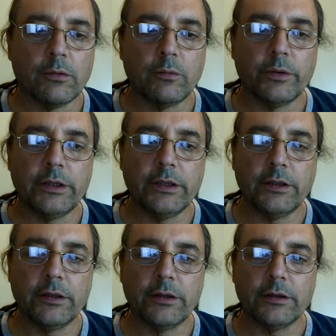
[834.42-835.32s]

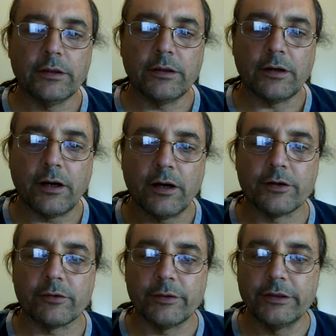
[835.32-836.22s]
we
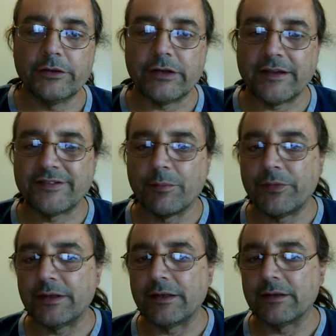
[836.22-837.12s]
honor religion as
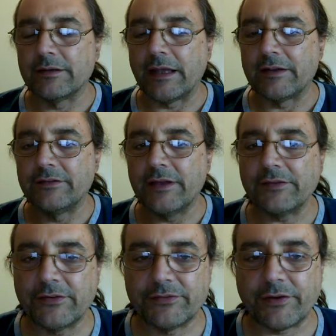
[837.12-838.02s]
something that is
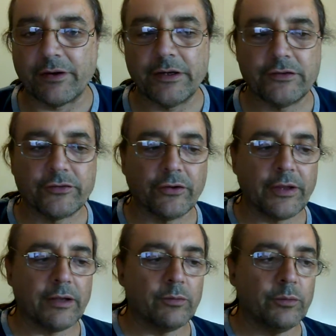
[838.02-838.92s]
necessary so
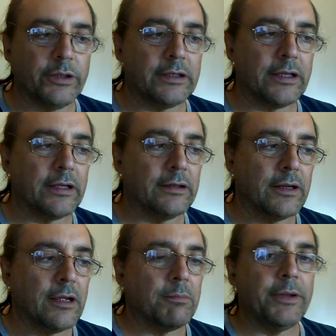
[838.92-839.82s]
that we can
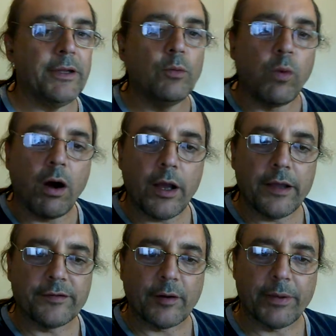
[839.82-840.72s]
be
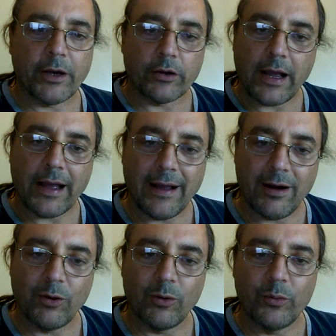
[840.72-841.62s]
wise about
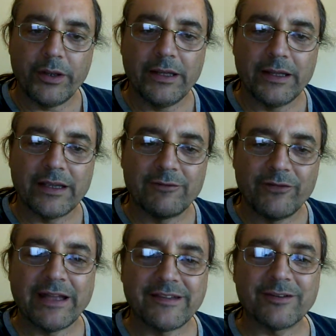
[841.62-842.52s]
how we
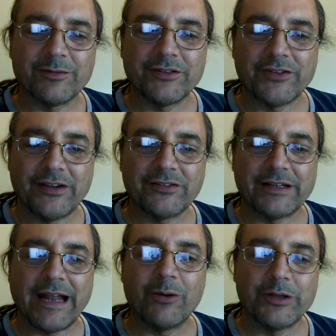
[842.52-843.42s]
invent civilization
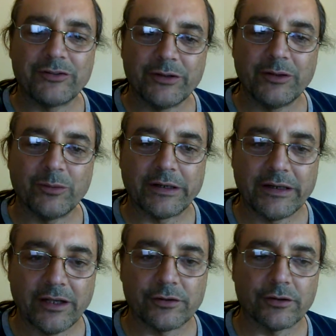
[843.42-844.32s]
and how we treat one
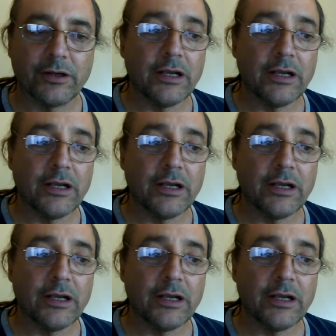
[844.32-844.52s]
another.